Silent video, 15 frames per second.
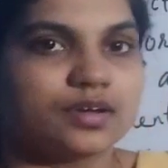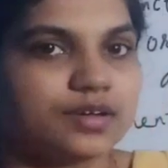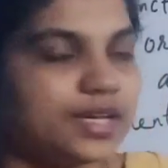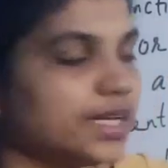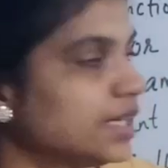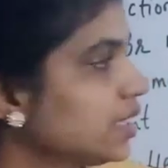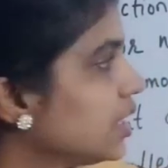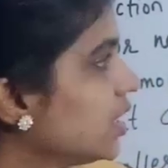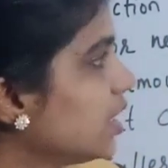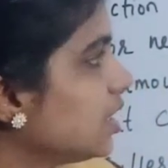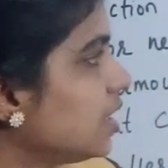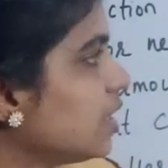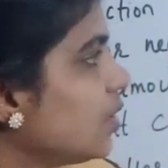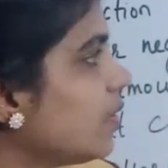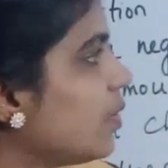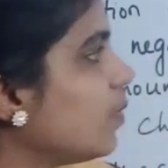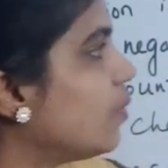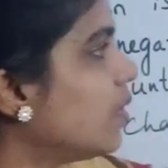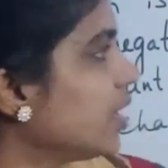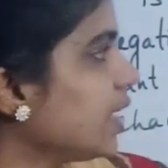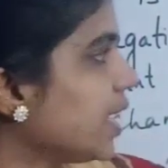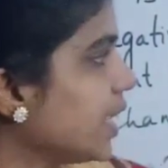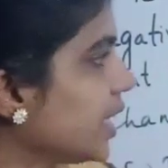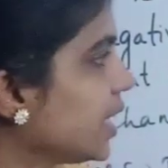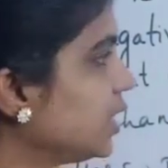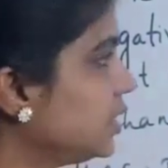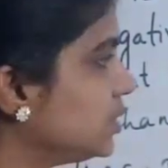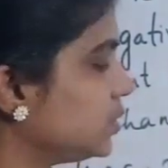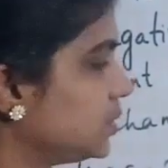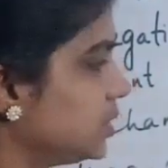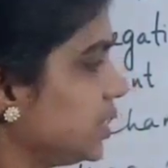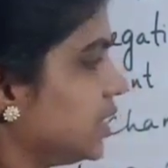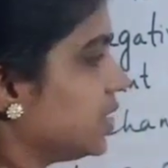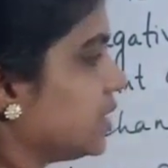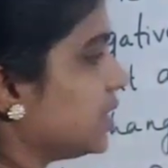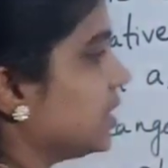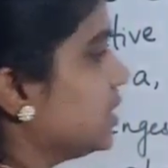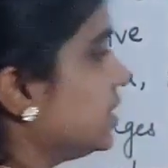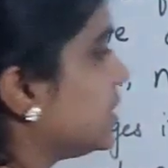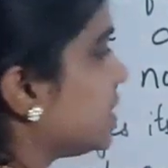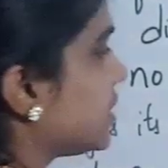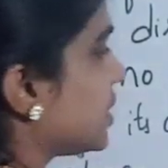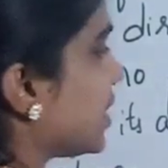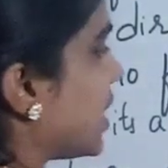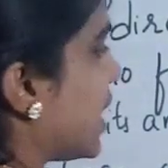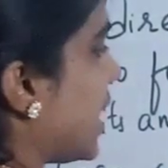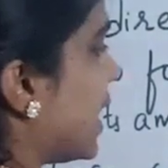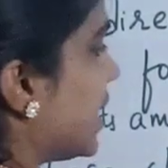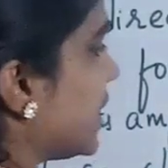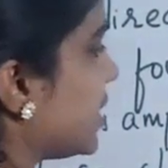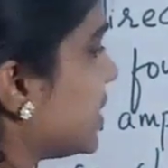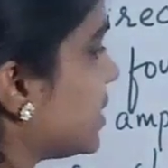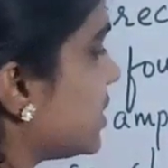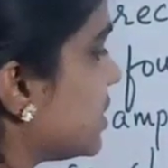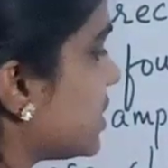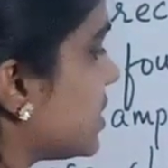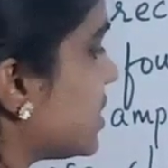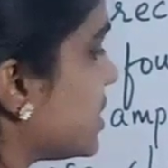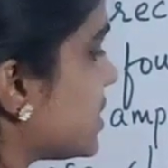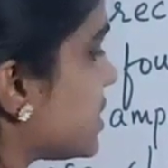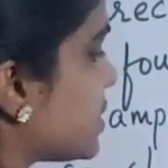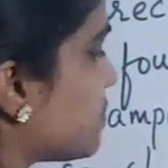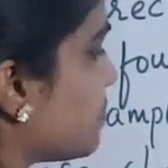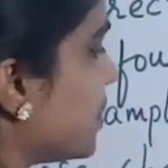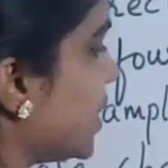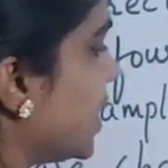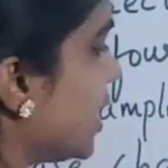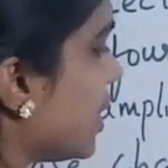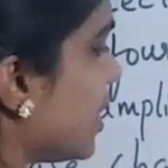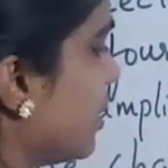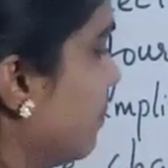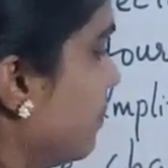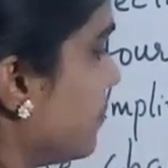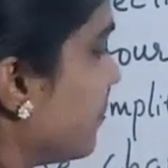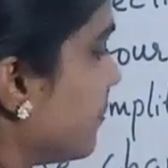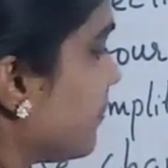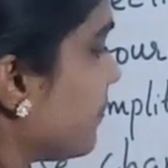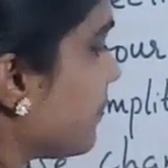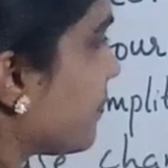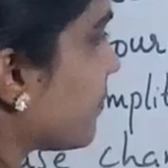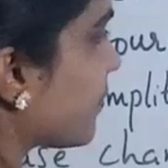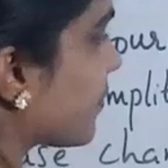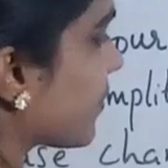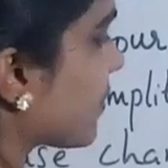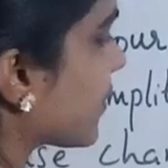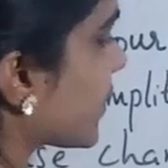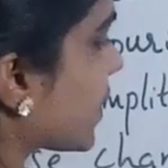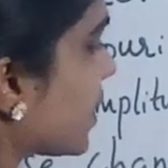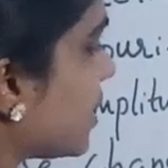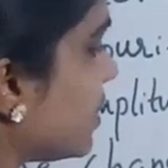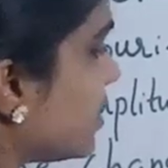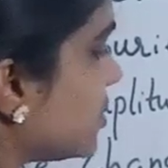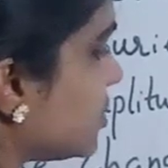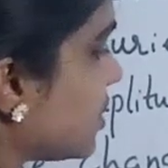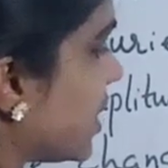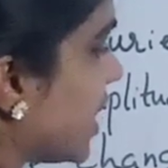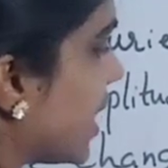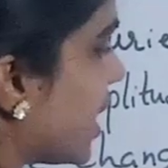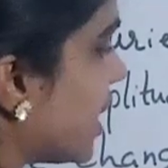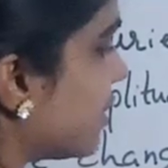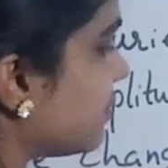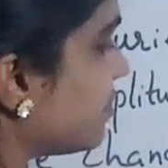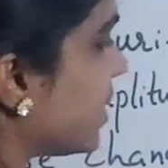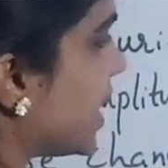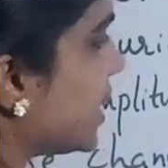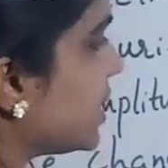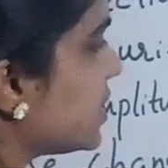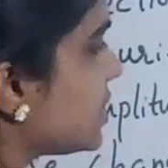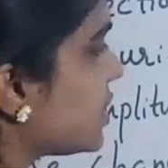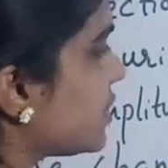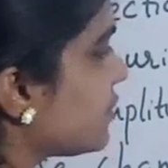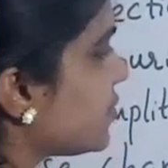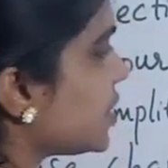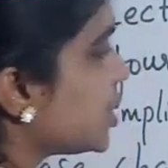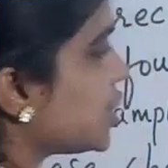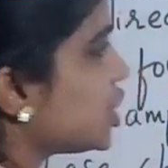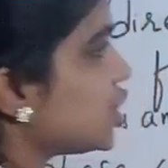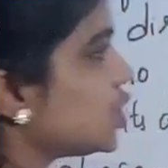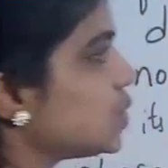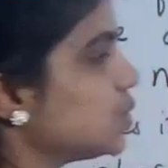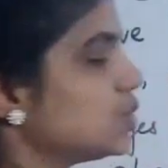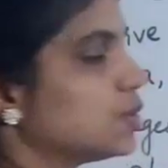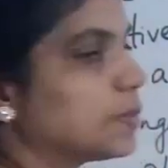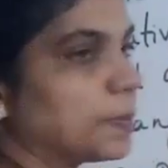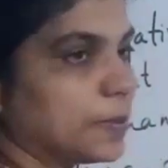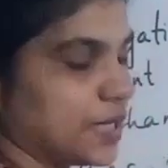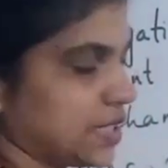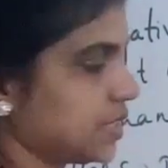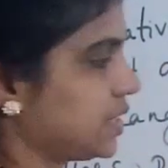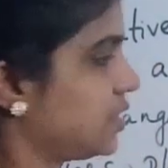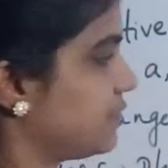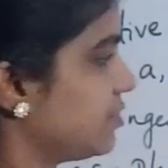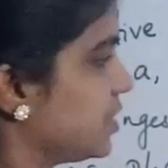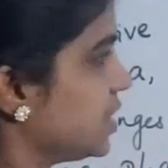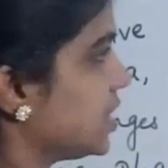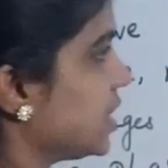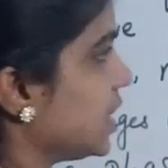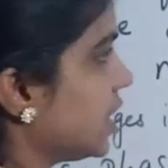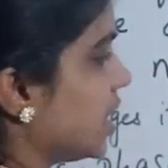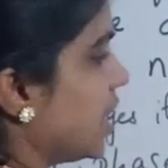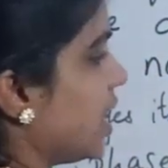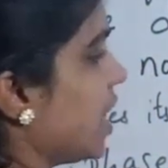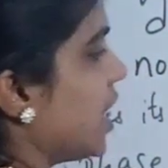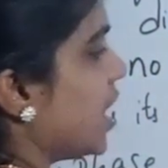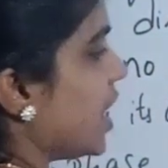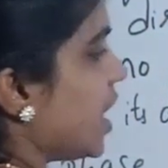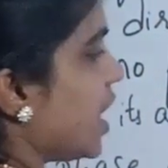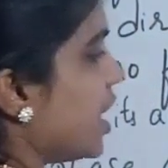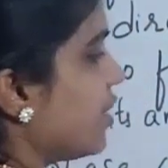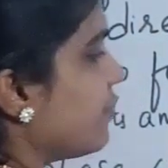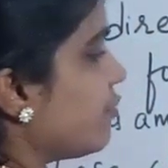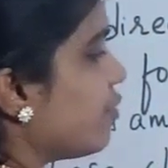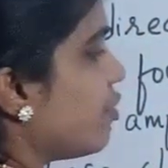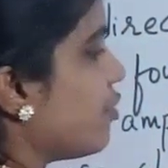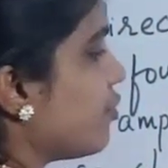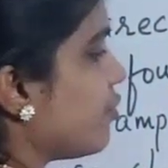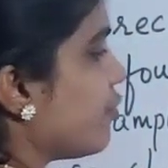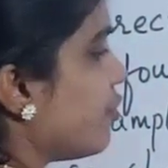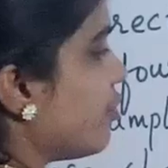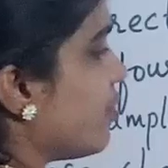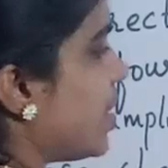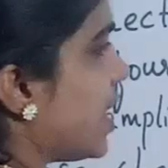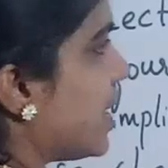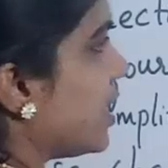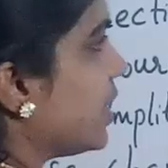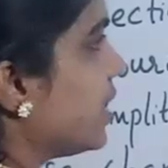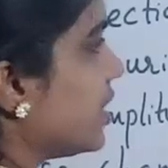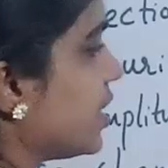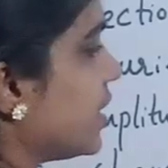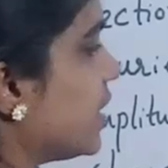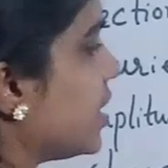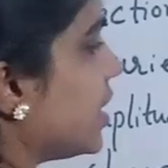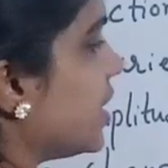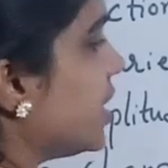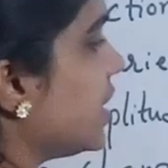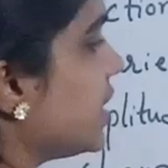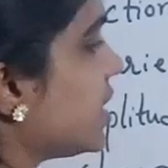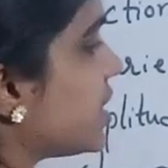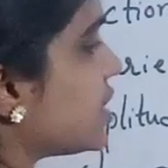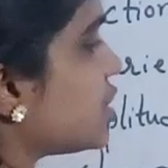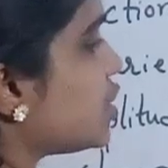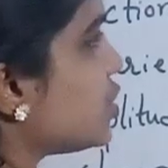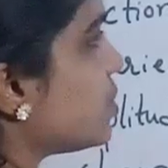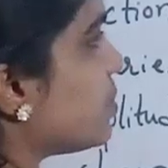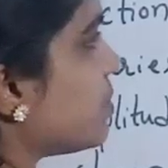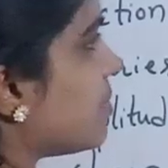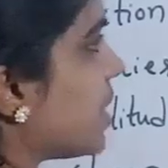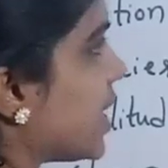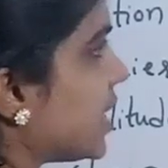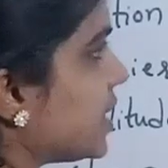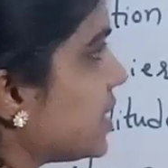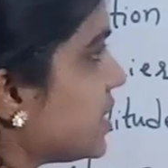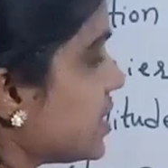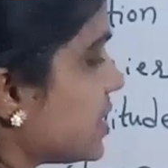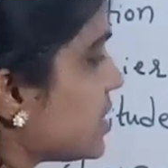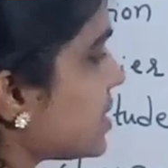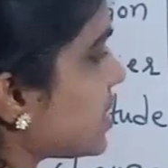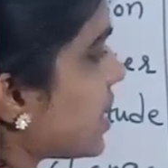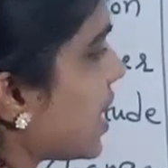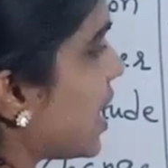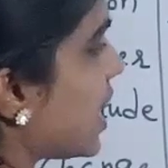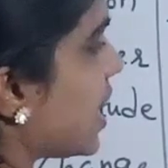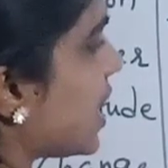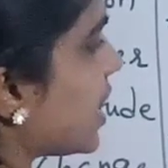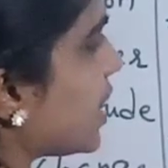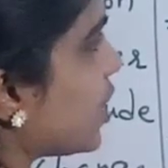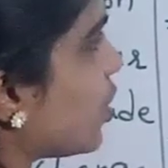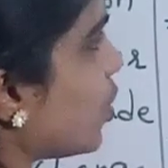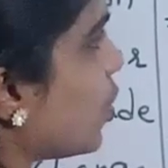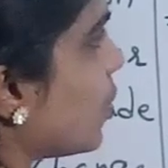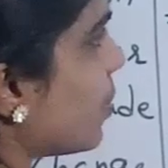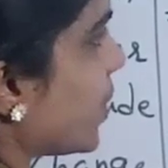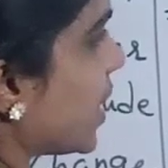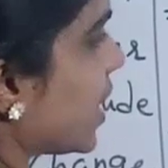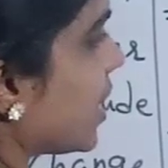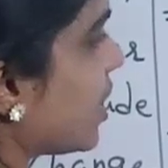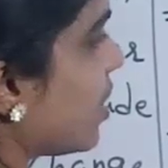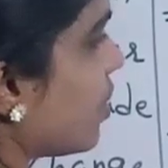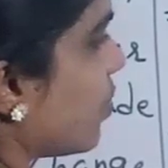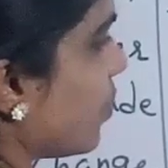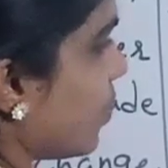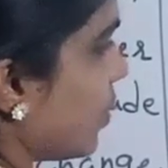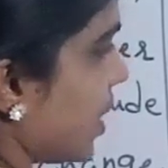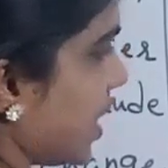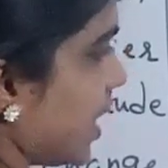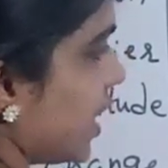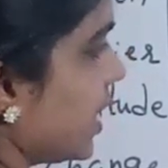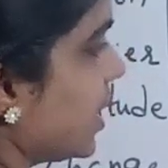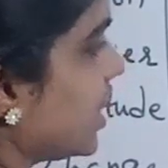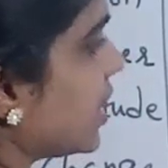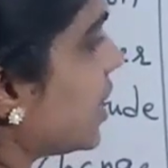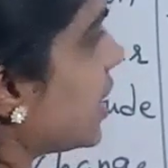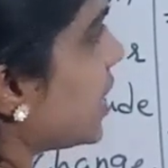Right? Now what I can do here is, I can split it up. So I have minus infinity to plus infinity f of y e raised to minus I omega y